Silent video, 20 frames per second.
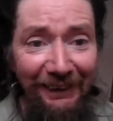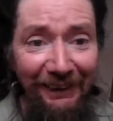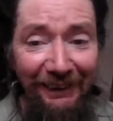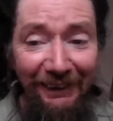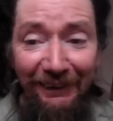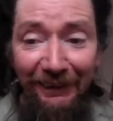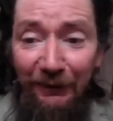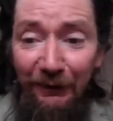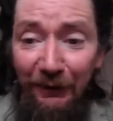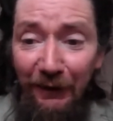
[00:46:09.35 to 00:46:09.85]

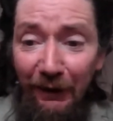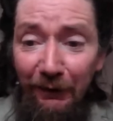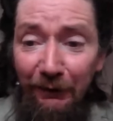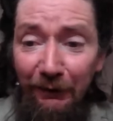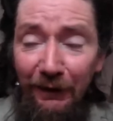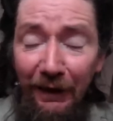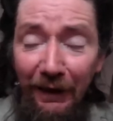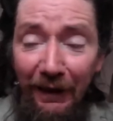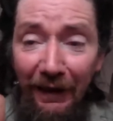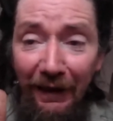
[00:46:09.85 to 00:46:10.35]

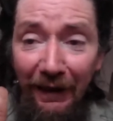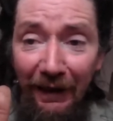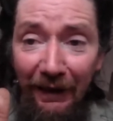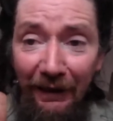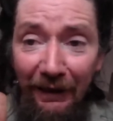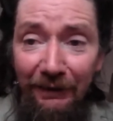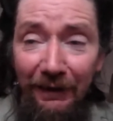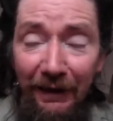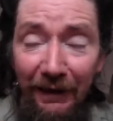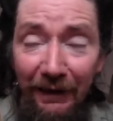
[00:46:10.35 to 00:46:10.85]

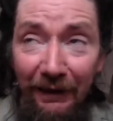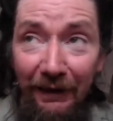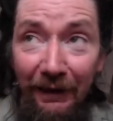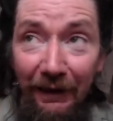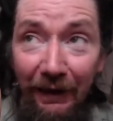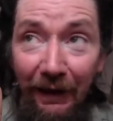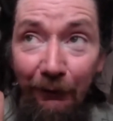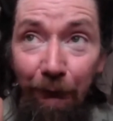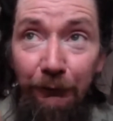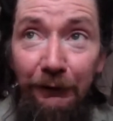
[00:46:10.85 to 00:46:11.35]

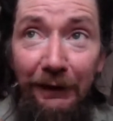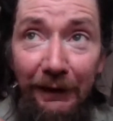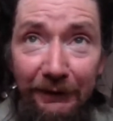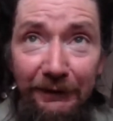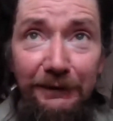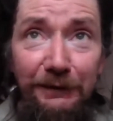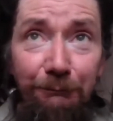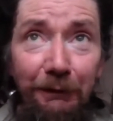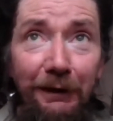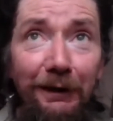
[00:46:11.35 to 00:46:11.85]
I would like
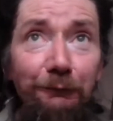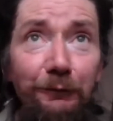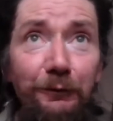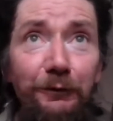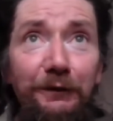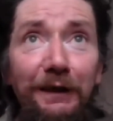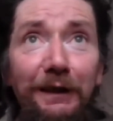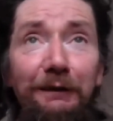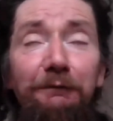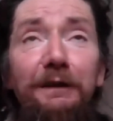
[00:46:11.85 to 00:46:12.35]
to spend
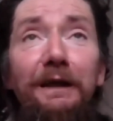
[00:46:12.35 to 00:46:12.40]
more time.